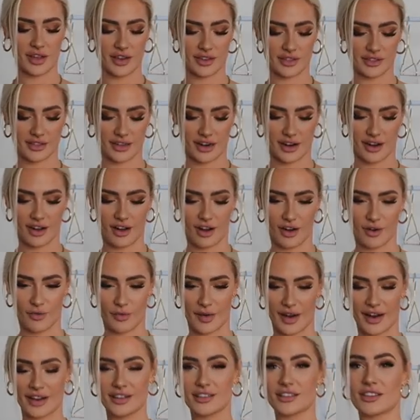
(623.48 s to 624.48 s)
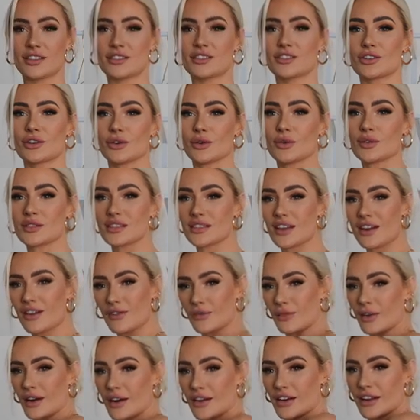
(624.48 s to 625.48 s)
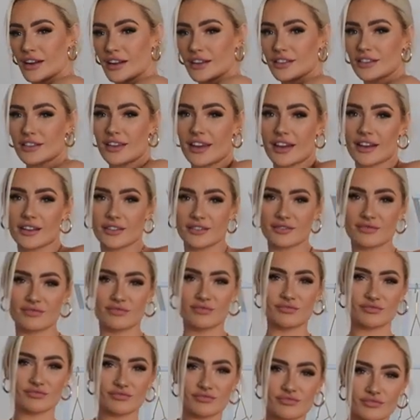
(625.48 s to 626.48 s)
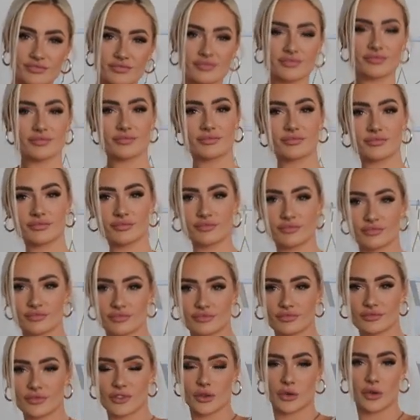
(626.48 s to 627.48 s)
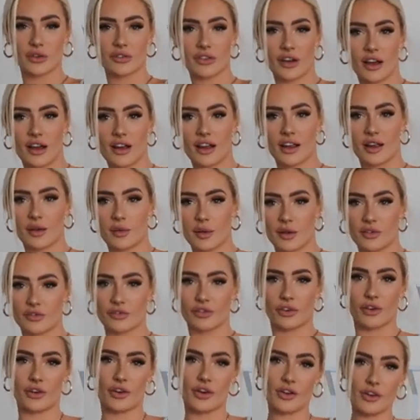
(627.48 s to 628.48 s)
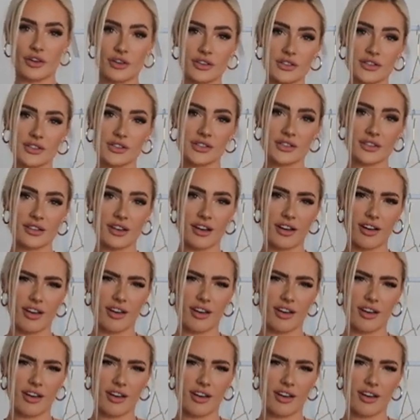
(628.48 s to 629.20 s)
this, and I can't wait to start wearing it. Like, what have I in photos?